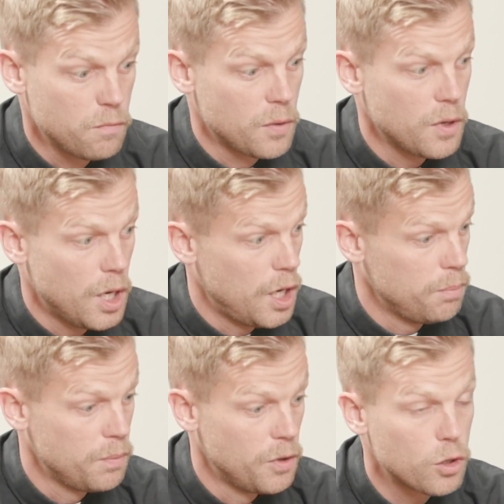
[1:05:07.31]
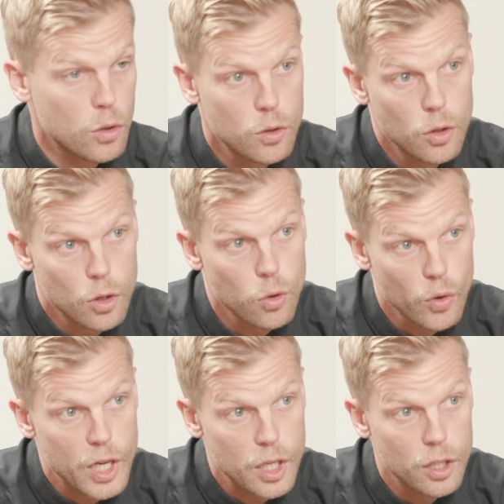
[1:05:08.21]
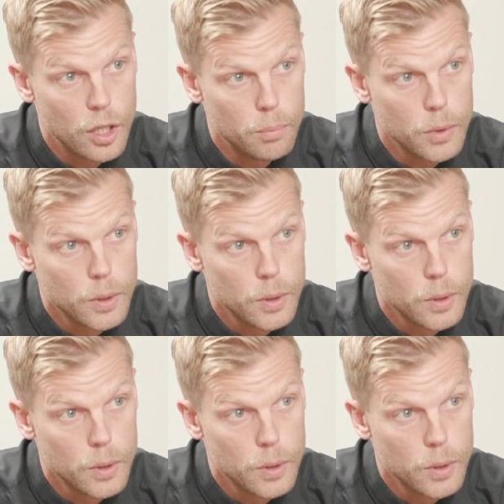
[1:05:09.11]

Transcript: the curriculum